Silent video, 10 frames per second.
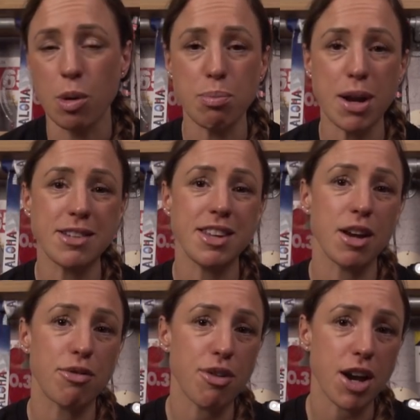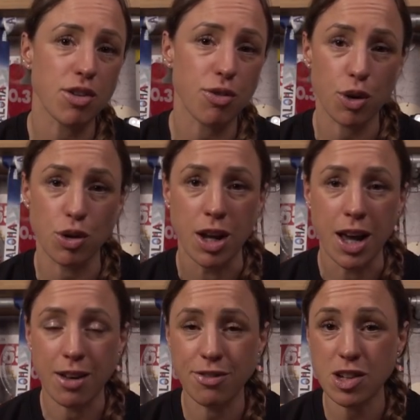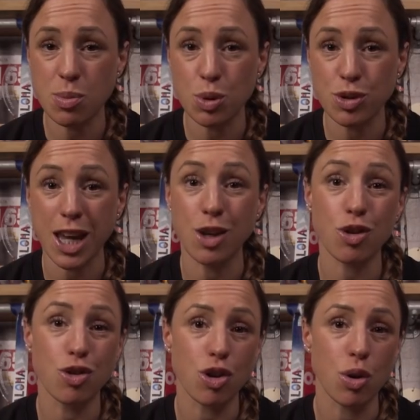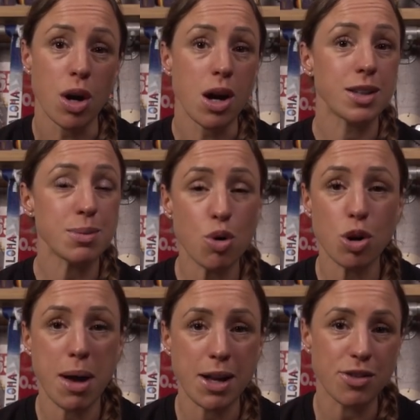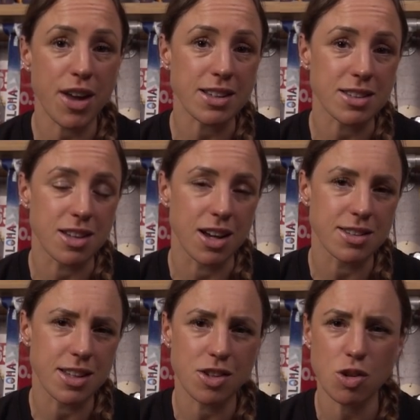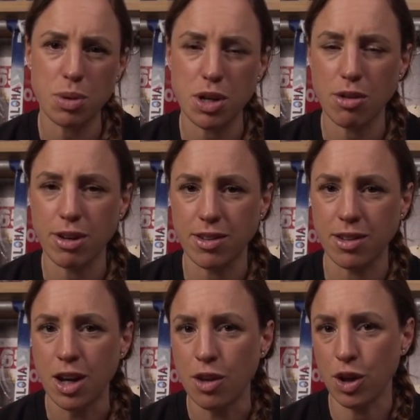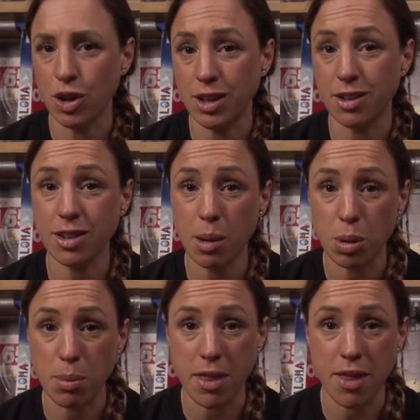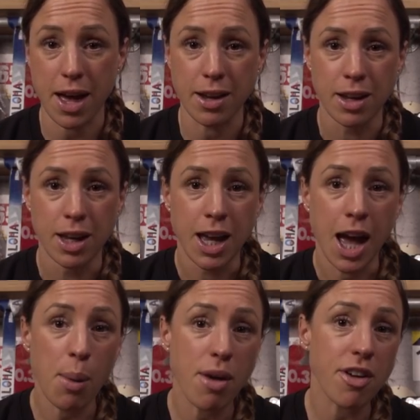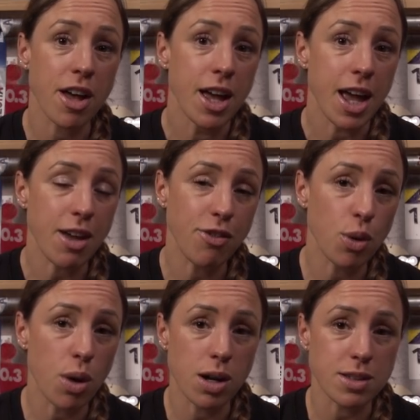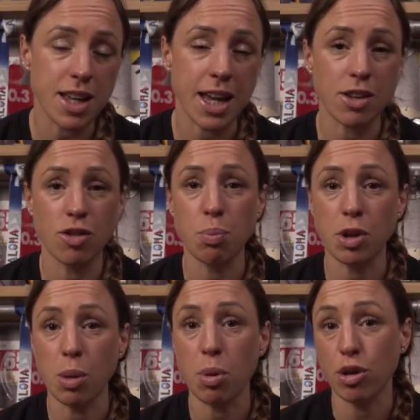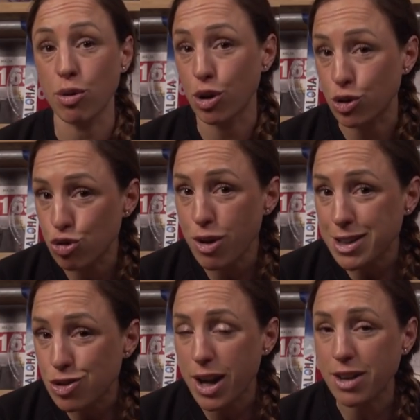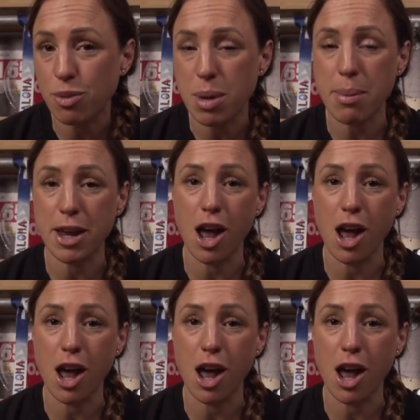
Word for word: with plenty of fresh fruit and vegetables and you just do a small amount of exercise, then there should be no reason that you need to supplement that. However, if you are, say, putting your body through a lot of stress, training for maybe